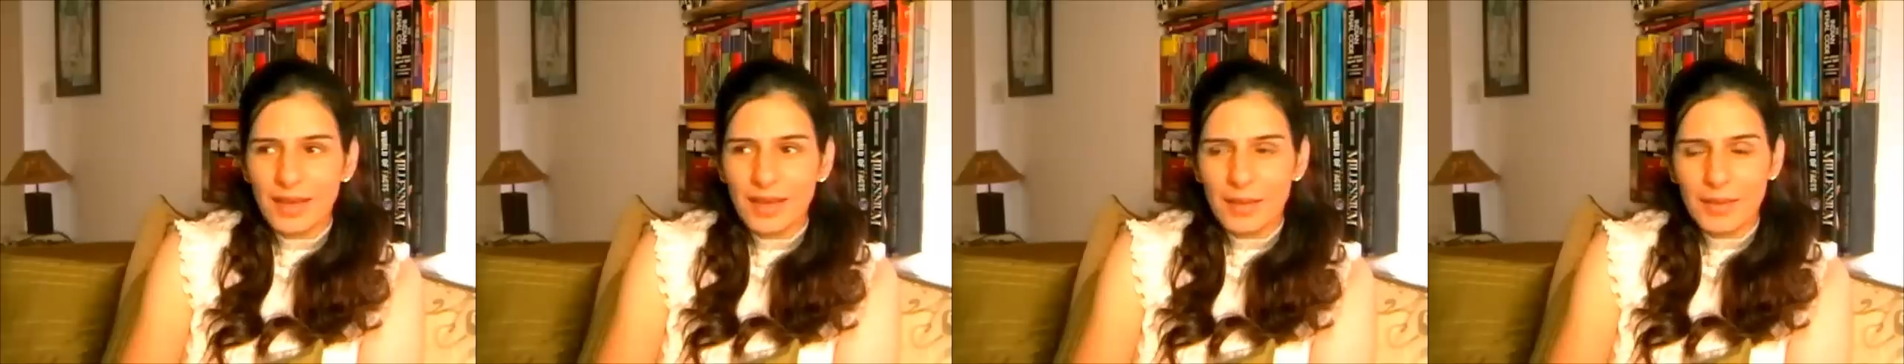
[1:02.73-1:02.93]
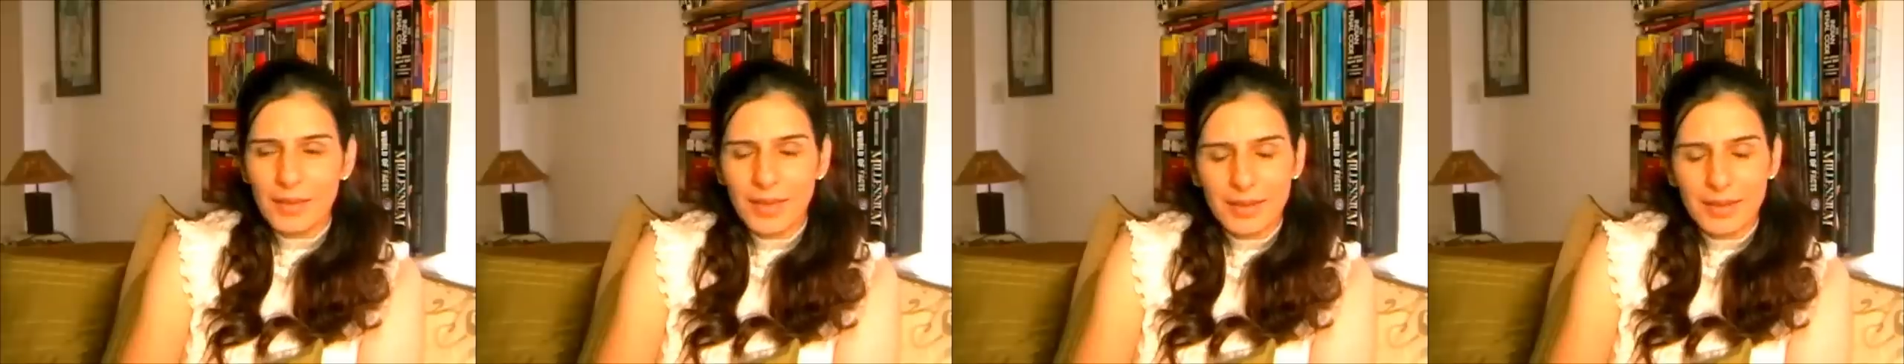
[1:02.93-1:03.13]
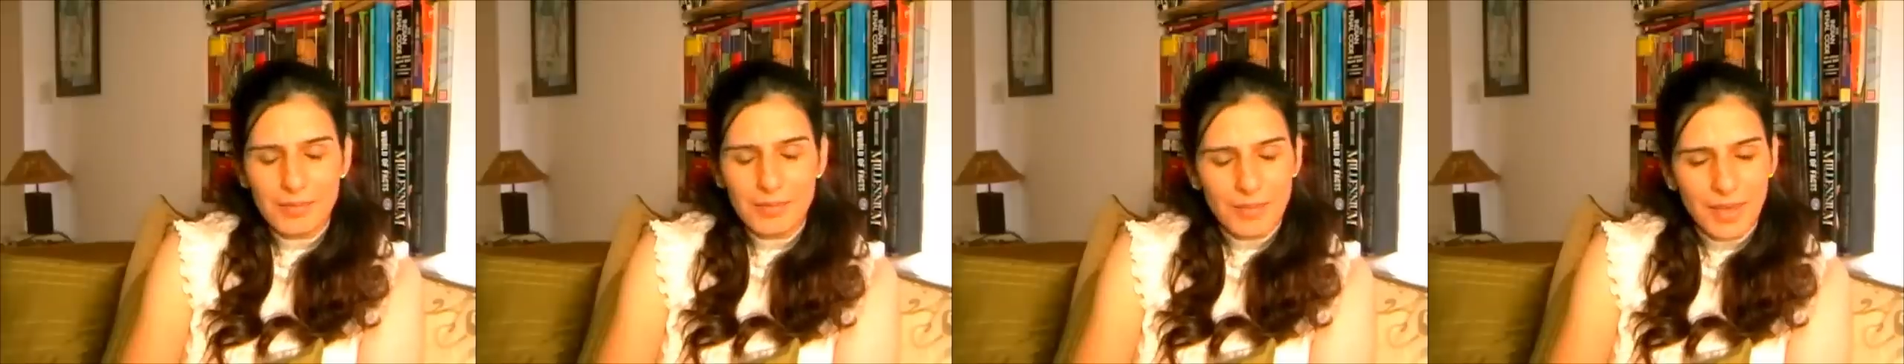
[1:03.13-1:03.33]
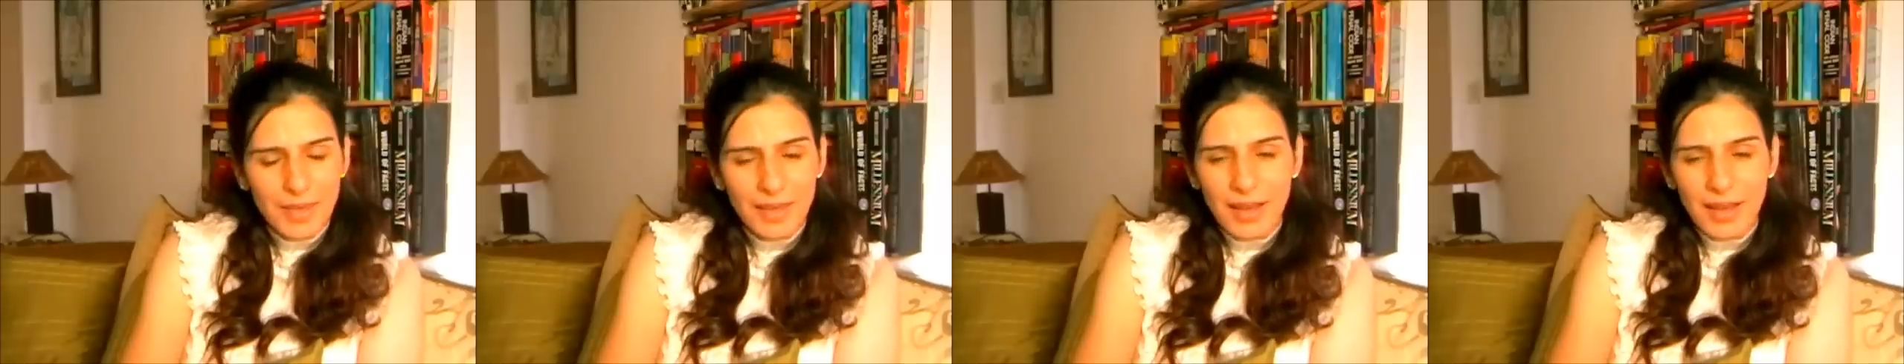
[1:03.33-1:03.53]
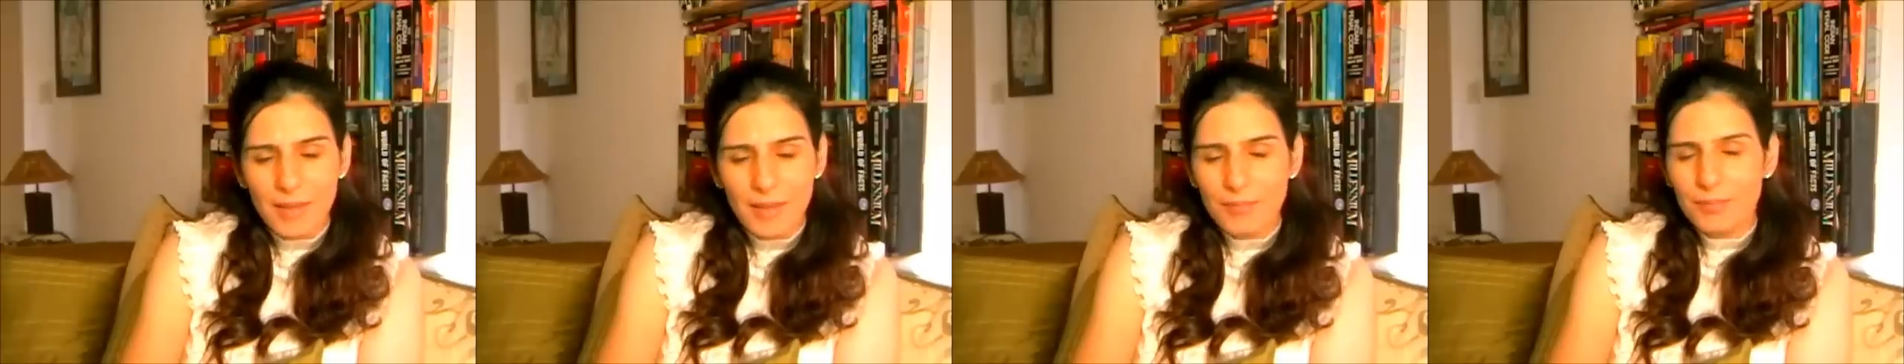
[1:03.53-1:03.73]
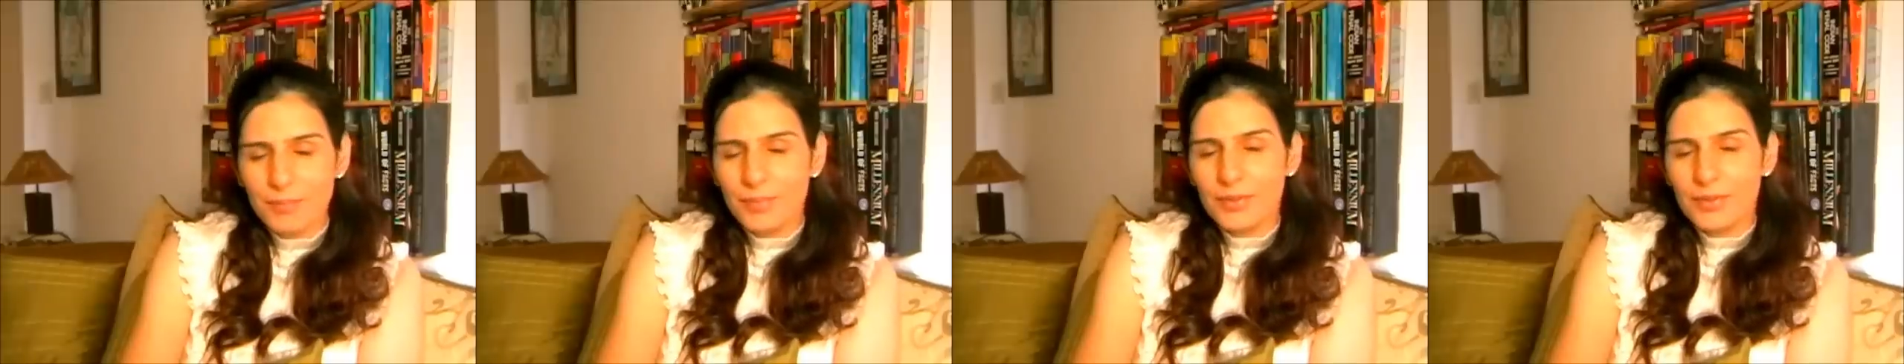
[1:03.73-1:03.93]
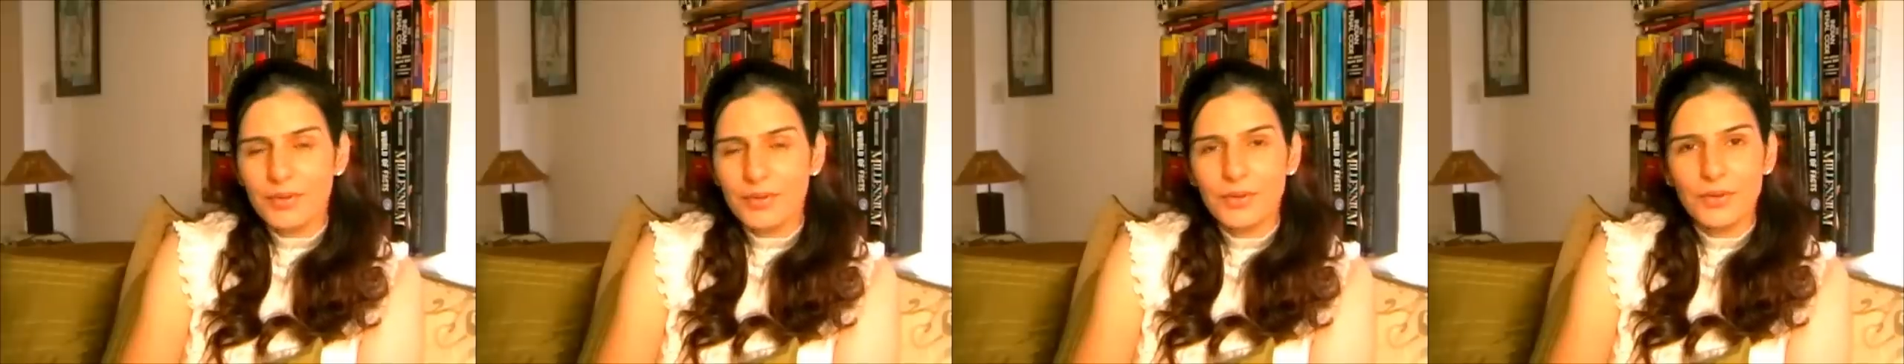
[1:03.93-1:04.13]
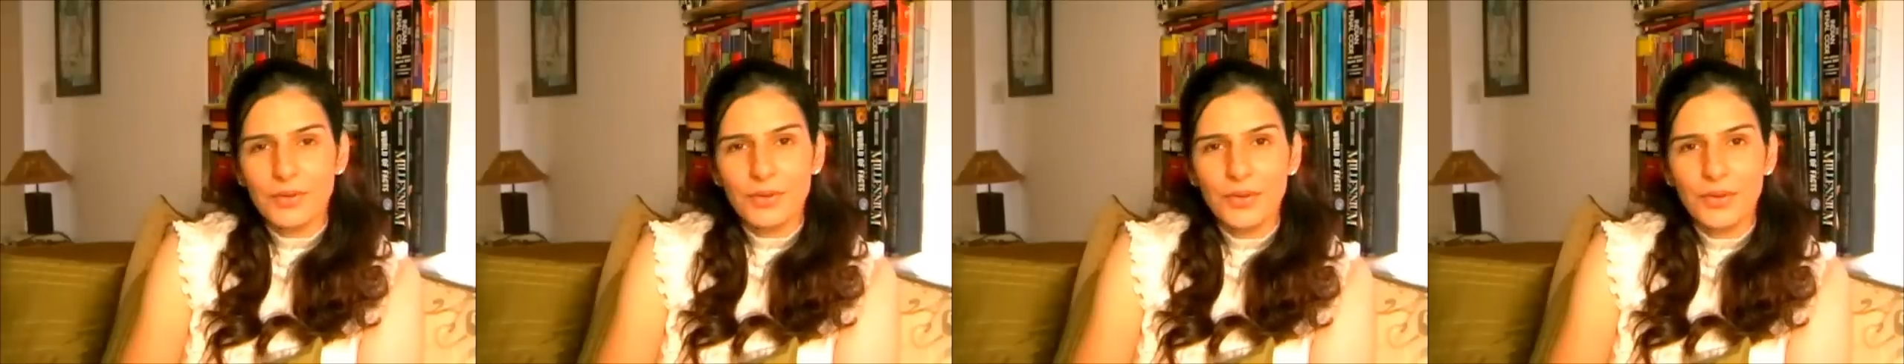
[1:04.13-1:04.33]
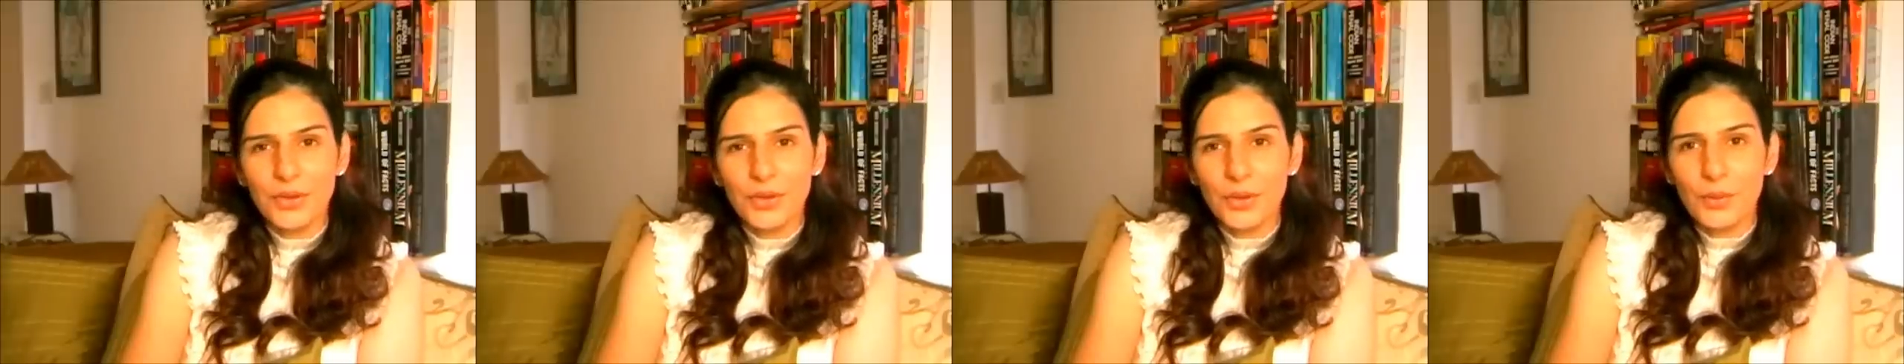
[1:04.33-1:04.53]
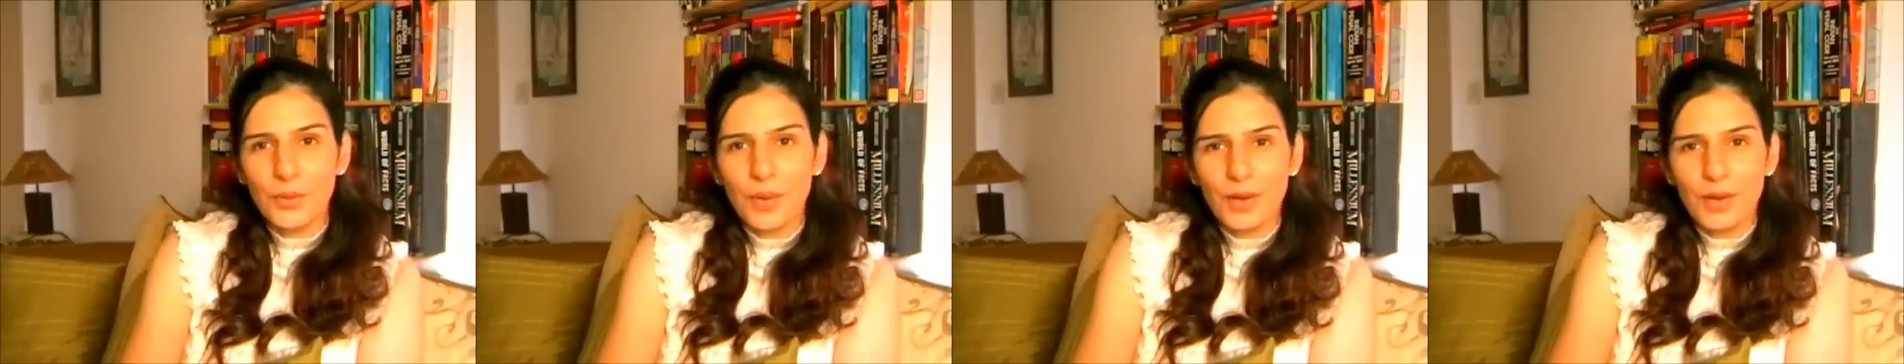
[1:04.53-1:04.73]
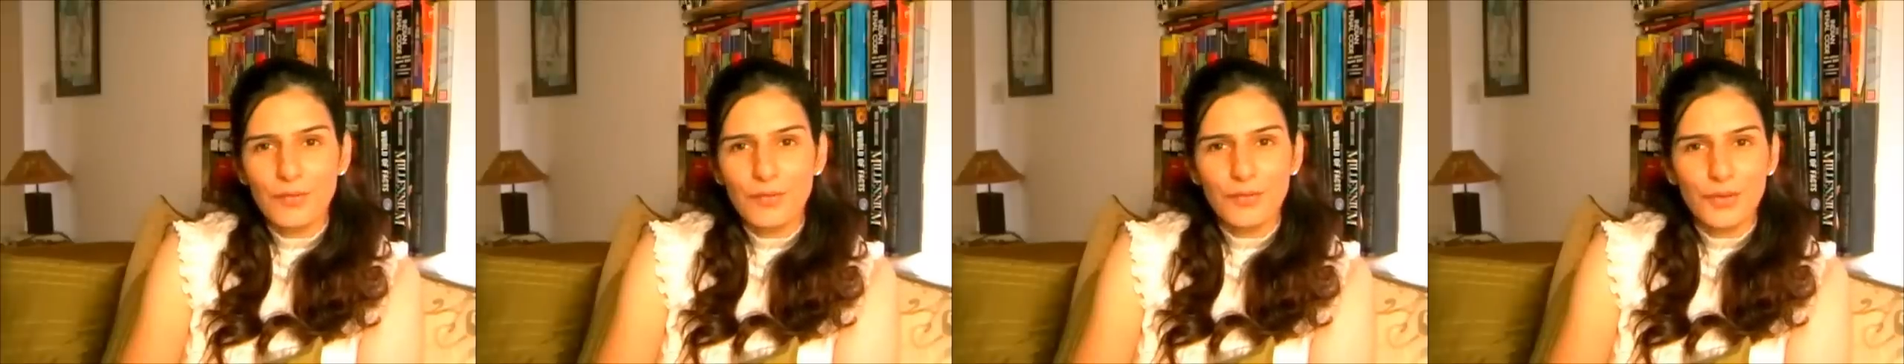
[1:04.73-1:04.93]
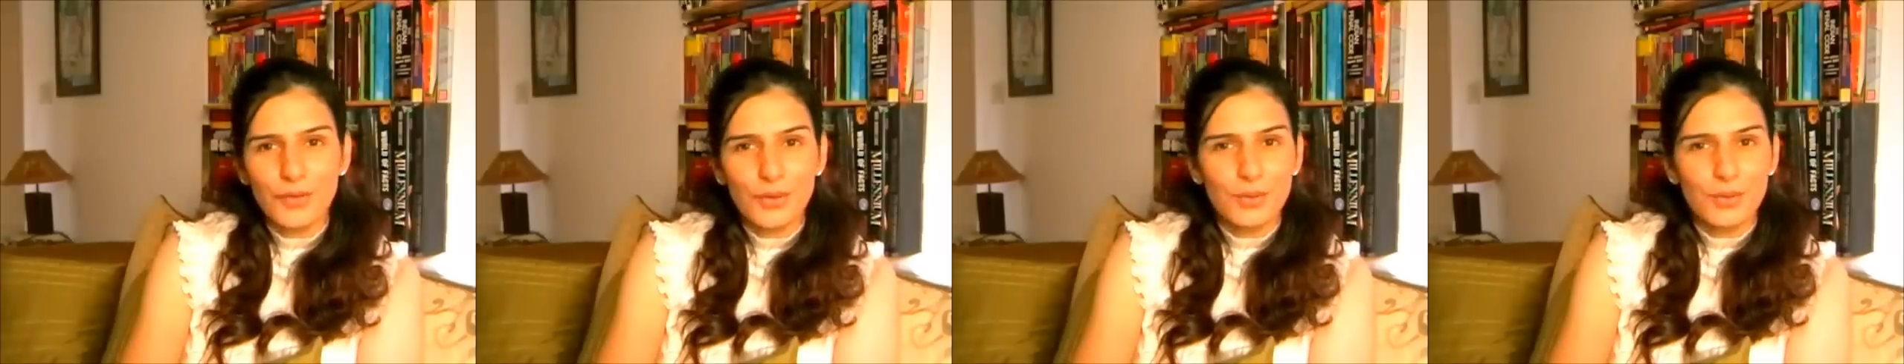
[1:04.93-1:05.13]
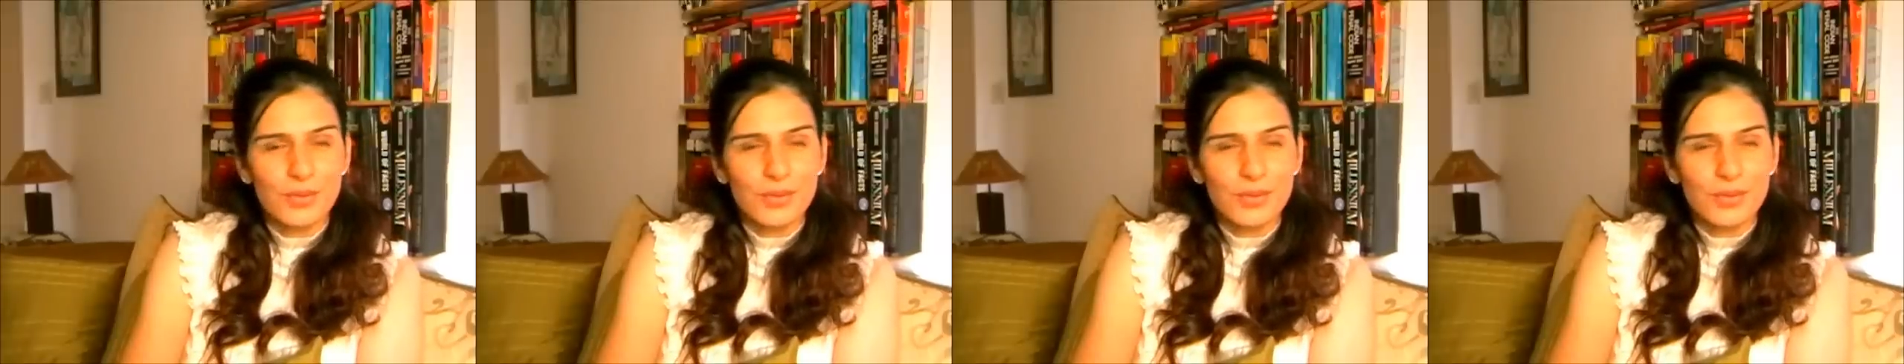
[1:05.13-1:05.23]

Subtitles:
coming in, picking up your work for you.